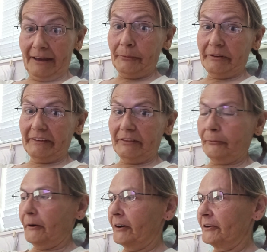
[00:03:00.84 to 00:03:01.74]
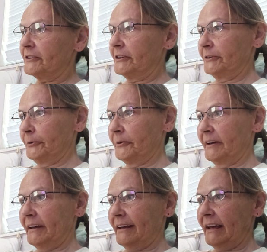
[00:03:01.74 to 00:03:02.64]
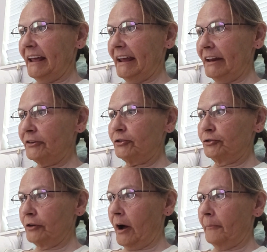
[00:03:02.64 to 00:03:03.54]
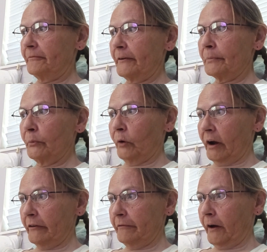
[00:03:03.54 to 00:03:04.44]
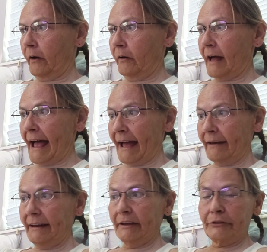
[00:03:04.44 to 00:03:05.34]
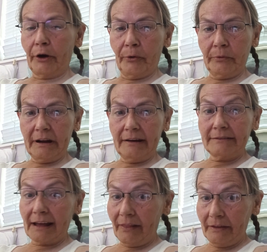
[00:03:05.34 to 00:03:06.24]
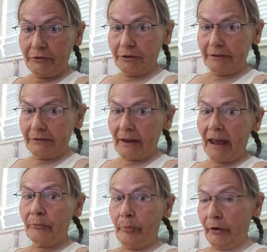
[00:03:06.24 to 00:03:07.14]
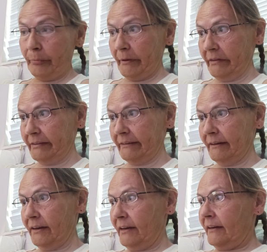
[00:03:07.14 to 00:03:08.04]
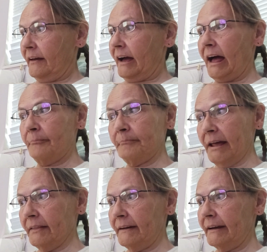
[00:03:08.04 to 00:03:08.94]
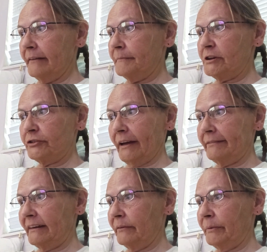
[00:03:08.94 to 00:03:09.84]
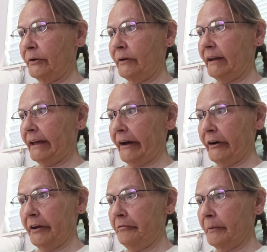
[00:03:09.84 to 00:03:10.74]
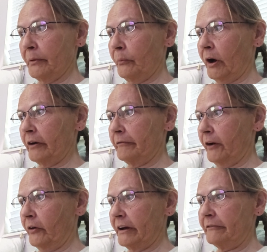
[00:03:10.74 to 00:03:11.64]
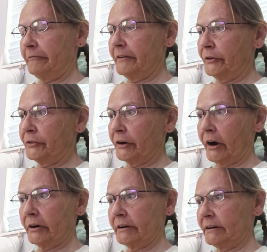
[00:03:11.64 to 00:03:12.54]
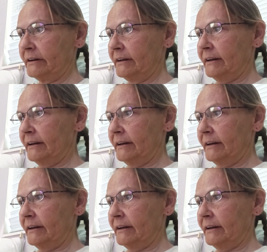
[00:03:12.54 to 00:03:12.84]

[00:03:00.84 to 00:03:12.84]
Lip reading: it was in the water too. Each drop from the waterfall had its own intelligence and purpose. A melody of majestic beauty carried from the waterfall and filled the garden,